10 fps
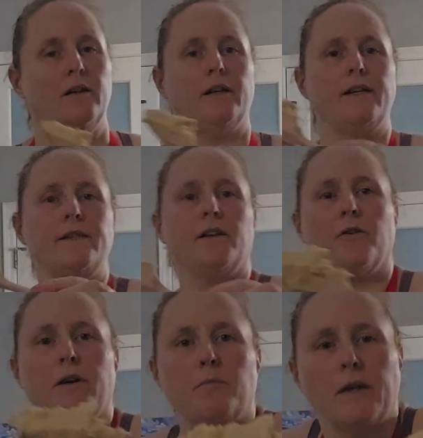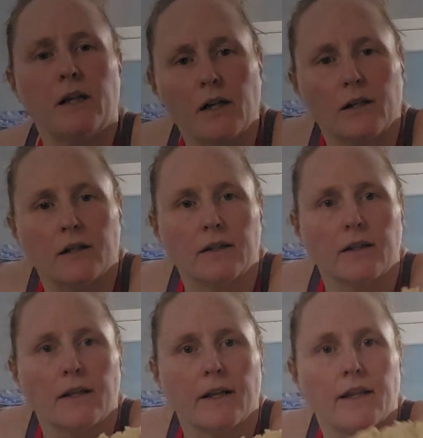nice and creamy
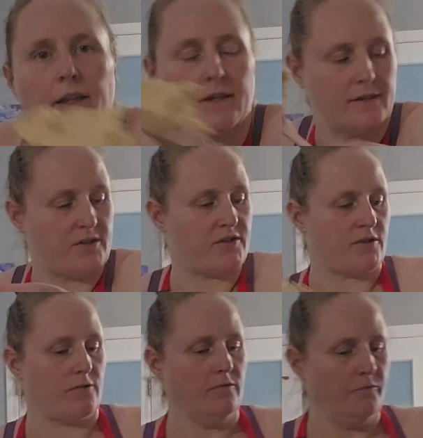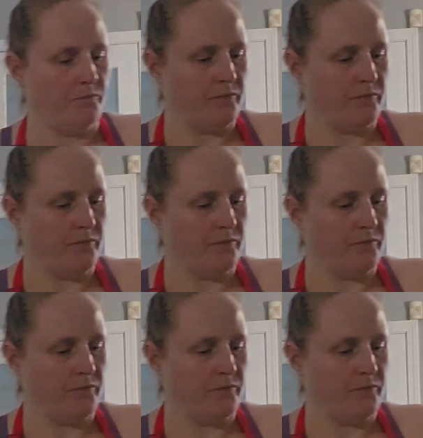like so.